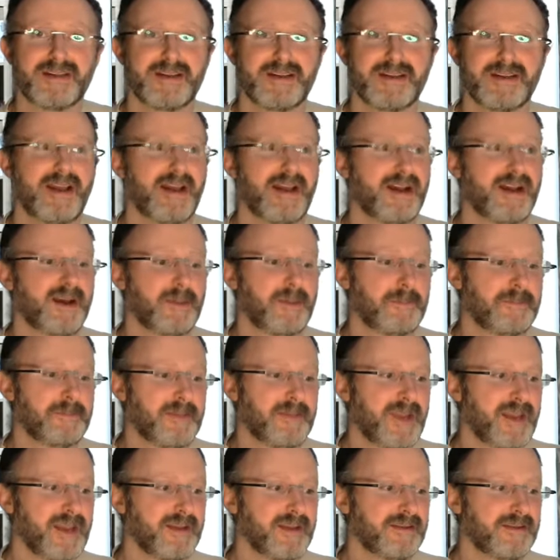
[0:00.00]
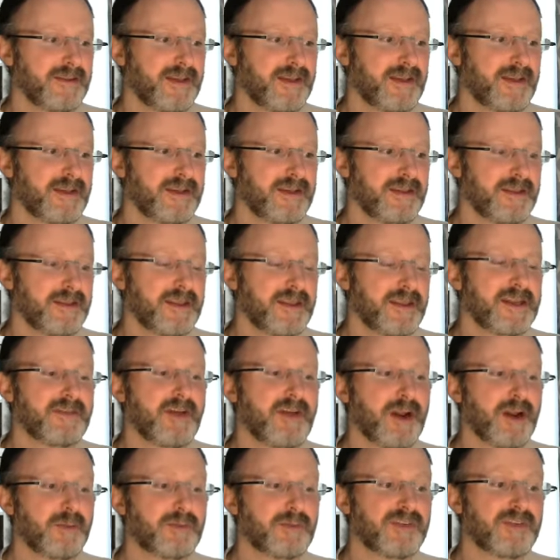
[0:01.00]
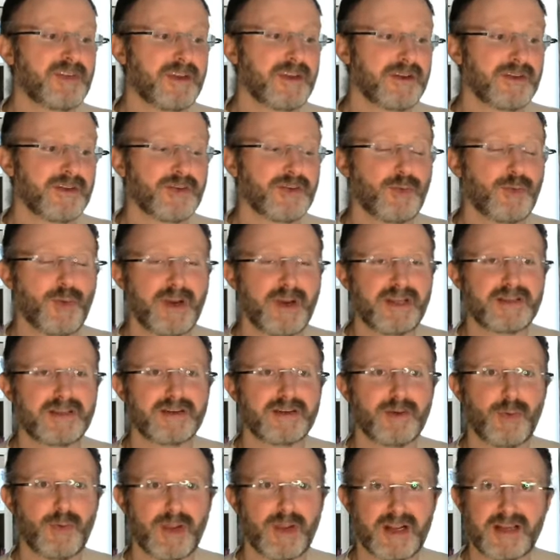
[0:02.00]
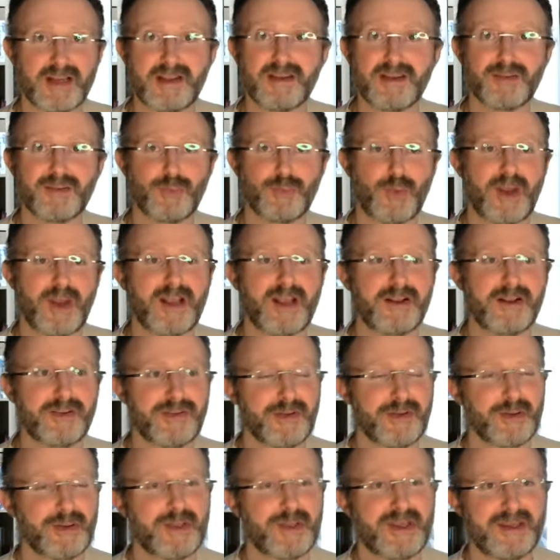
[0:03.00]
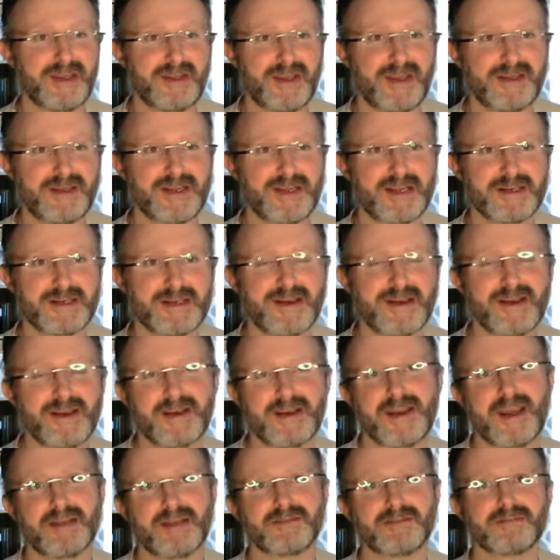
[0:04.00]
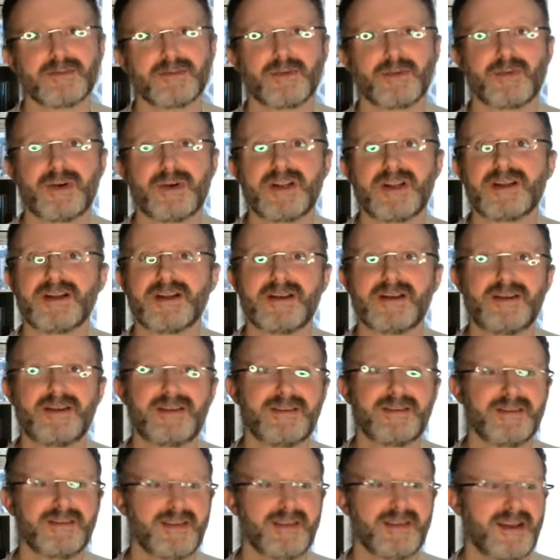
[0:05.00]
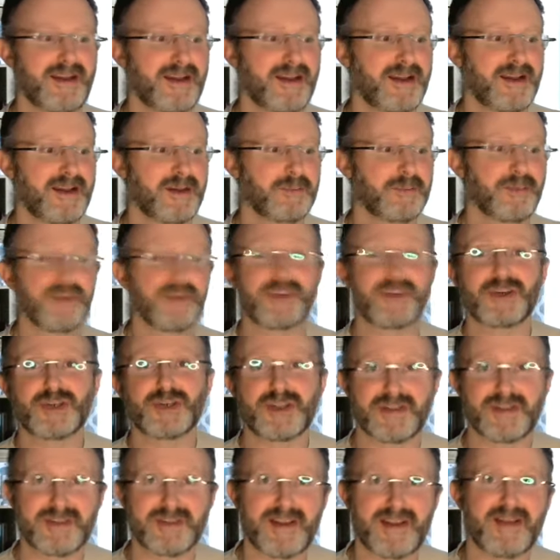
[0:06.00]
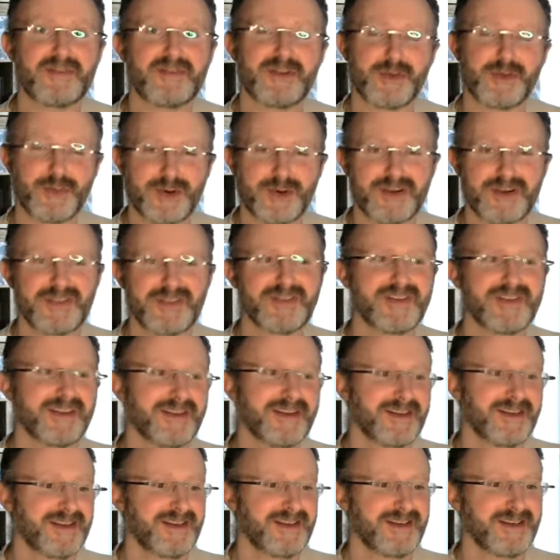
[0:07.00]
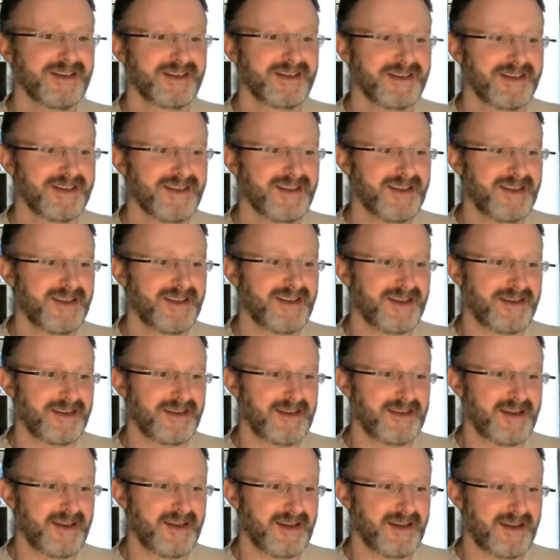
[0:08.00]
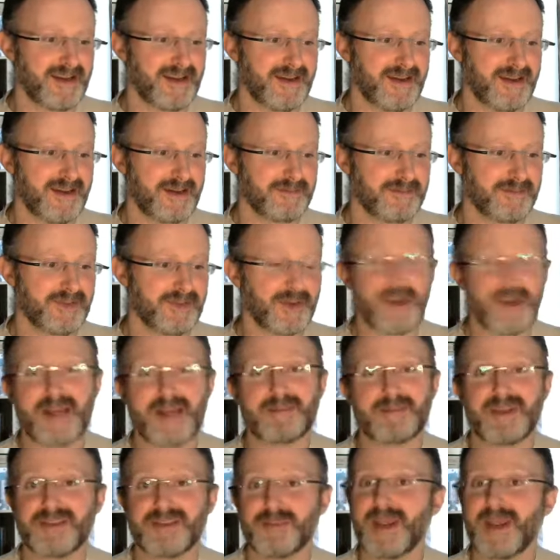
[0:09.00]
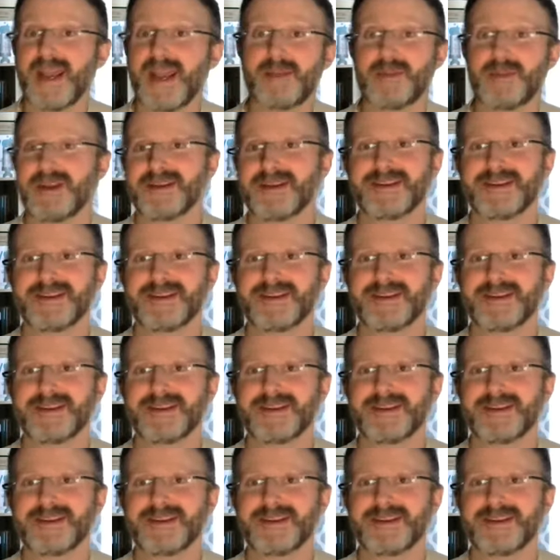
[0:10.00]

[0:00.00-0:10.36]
Um, and they, they develop skills quite quickly as well. So they, they tend to get really nice uh, positions afterwards. And uh, um, so that makes me happy.